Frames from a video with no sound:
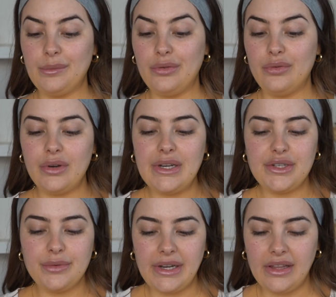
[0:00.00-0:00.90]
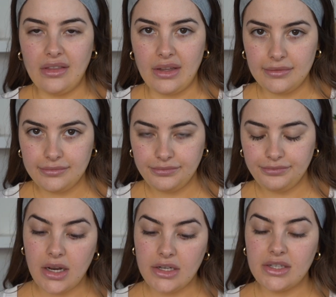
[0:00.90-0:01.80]
Before I do anything,
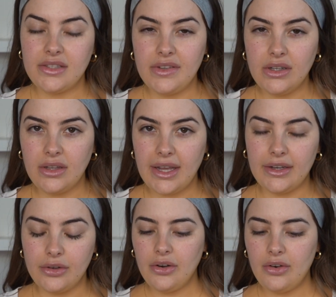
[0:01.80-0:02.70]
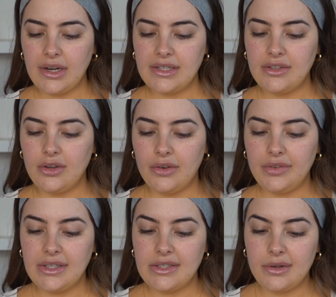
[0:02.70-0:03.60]
I just feel like a grinded
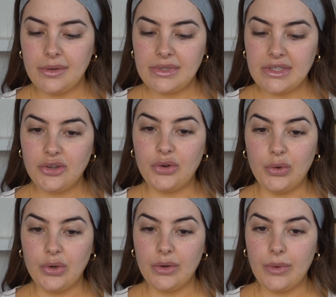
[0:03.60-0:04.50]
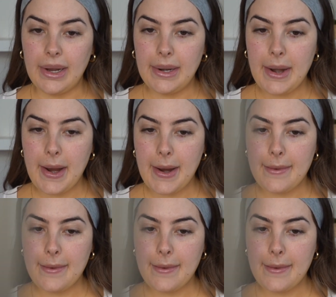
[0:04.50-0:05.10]
coffee, so I'm just gonna order one.